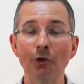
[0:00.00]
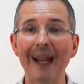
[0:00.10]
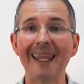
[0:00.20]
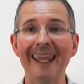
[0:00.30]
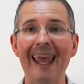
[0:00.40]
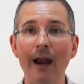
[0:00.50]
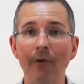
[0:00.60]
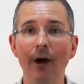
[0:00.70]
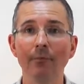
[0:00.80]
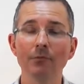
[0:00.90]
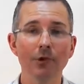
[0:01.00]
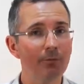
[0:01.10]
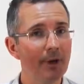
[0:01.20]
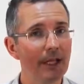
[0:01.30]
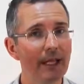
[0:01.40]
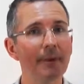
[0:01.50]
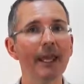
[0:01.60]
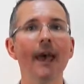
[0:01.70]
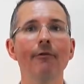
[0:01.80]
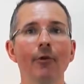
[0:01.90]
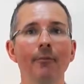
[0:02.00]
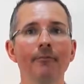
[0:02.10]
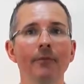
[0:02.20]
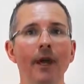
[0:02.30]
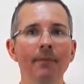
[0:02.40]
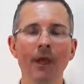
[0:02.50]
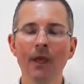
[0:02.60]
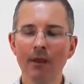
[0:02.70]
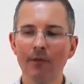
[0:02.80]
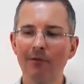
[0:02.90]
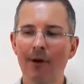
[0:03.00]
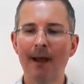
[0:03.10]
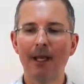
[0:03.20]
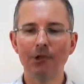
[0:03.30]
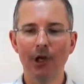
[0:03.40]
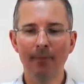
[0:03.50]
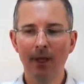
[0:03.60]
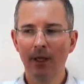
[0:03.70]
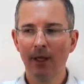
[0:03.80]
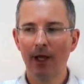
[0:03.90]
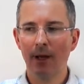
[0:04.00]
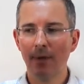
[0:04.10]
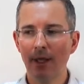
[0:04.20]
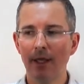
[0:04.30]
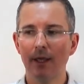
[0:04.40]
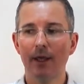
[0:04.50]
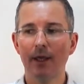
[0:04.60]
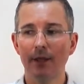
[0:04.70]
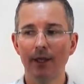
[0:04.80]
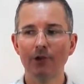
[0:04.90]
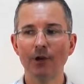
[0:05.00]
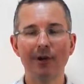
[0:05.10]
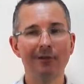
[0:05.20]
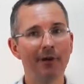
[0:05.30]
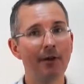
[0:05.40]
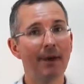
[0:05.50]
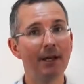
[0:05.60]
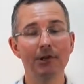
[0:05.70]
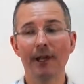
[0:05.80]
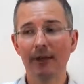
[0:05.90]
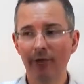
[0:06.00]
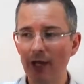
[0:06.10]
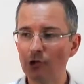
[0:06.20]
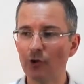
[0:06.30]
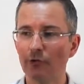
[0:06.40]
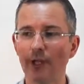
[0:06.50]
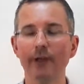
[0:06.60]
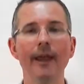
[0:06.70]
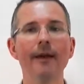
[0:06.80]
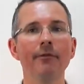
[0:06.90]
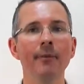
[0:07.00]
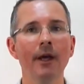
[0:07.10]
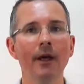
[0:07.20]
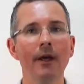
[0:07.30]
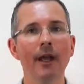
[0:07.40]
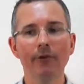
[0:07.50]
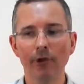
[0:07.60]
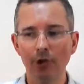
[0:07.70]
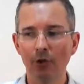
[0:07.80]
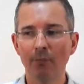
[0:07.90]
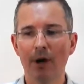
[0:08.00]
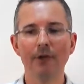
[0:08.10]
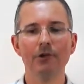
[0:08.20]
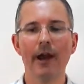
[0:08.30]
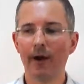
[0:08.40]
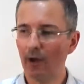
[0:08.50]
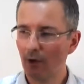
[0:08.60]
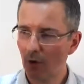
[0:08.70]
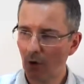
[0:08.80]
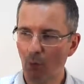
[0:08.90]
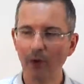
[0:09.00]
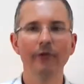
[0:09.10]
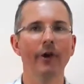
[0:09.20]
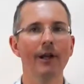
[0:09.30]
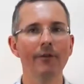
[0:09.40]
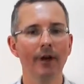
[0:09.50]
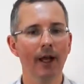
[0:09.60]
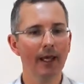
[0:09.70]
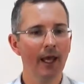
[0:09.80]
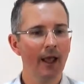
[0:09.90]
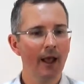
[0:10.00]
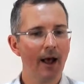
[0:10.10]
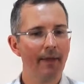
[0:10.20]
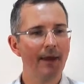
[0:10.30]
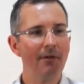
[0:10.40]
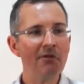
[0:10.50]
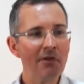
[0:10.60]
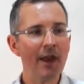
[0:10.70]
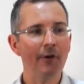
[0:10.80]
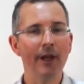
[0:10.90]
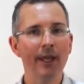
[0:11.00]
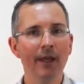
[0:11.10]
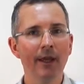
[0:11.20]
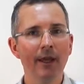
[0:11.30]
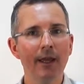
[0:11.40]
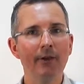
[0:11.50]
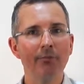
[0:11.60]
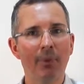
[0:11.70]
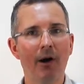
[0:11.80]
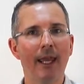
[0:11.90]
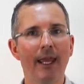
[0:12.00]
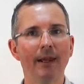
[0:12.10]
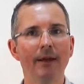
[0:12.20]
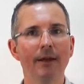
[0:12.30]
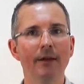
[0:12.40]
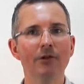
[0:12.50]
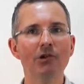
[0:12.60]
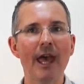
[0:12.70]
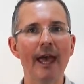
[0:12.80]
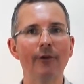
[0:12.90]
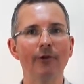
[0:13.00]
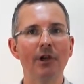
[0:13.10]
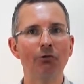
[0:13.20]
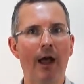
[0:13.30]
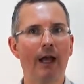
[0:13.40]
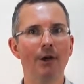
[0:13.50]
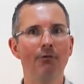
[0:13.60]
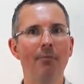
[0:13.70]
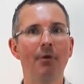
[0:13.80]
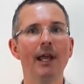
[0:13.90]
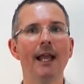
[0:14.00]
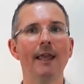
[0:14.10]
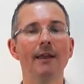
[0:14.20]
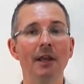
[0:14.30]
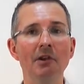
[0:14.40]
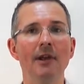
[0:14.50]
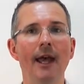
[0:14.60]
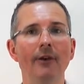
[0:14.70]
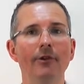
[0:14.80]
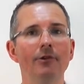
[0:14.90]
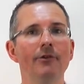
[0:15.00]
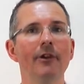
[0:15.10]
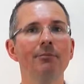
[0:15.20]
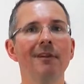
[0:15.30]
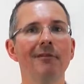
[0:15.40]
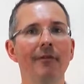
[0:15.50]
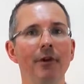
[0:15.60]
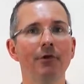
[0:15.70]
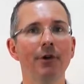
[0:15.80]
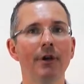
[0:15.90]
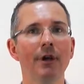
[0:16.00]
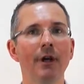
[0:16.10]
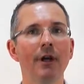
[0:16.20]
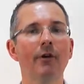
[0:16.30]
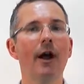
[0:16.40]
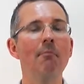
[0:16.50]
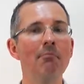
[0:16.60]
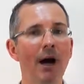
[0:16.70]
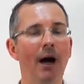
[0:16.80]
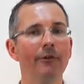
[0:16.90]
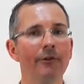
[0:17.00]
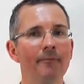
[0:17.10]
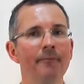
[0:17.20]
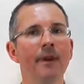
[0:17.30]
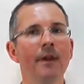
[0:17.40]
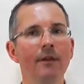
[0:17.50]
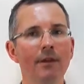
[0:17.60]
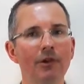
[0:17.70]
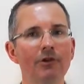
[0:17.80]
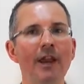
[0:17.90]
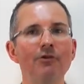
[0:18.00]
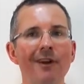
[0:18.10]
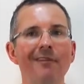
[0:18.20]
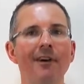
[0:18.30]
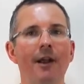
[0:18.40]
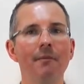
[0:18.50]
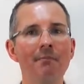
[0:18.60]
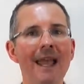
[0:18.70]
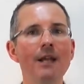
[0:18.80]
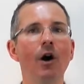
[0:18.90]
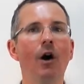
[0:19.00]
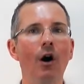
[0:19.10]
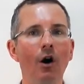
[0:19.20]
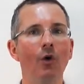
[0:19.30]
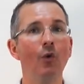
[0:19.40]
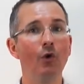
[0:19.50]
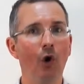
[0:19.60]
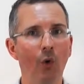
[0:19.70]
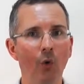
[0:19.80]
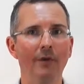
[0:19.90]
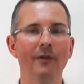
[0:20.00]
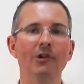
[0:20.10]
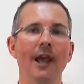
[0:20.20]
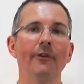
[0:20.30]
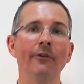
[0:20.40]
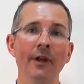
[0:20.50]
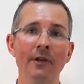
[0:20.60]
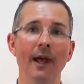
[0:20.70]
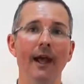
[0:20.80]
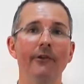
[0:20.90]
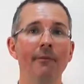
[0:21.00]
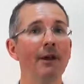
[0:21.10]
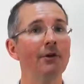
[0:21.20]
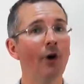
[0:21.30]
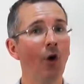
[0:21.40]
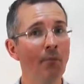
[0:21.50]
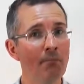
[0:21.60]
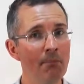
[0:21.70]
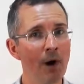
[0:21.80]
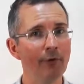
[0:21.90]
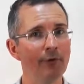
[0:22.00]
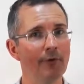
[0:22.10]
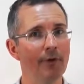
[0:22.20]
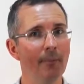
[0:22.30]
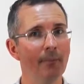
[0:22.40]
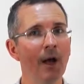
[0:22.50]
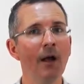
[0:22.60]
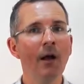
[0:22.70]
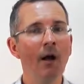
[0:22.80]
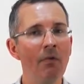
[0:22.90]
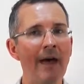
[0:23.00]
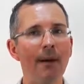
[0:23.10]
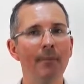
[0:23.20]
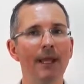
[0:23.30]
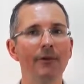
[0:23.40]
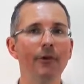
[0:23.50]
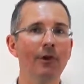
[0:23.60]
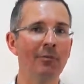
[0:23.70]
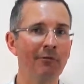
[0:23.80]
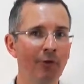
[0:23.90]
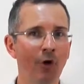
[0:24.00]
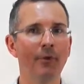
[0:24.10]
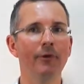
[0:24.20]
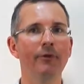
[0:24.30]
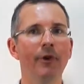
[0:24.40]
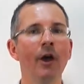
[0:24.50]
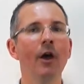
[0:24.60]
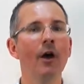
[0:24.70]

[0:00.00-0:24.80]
tracking error. Just be a little bit careful, okay? The fund manager, the exchange-traded fund manager, that is, issues the ETF, okay, so you can buy the share on one side if you like, and then in theory is buying shares that exactly replicate an index such as the S&P 500, right? But the exchange-traded fund may not hold all of the shares in the index, it may just hold most of them, and that means that the performance